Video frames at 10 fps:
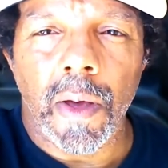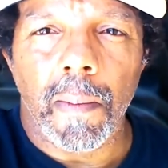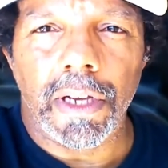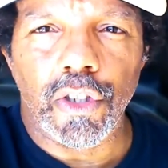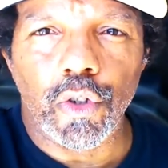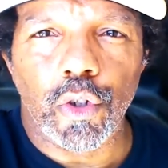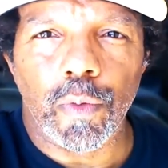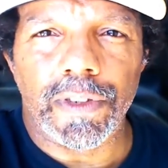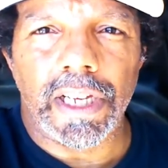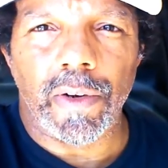My
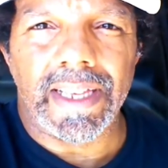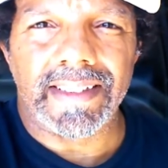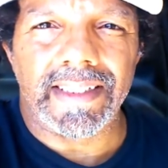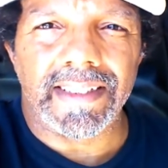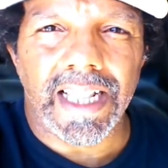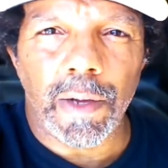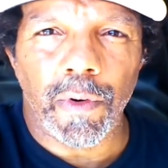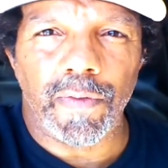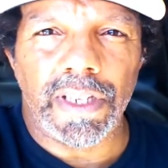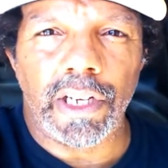YouTube channel has a
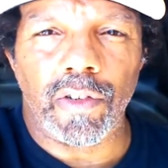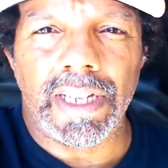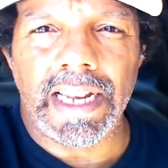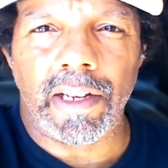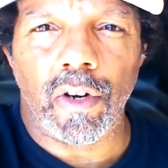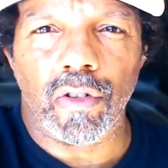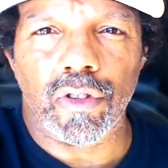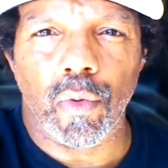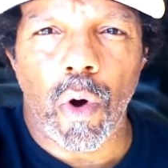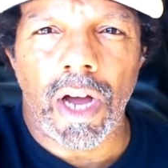disclaimer video that I encourage
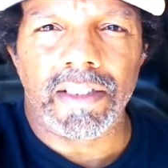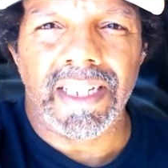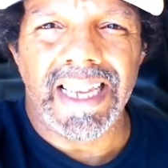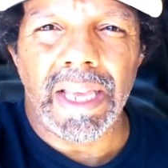you to watch.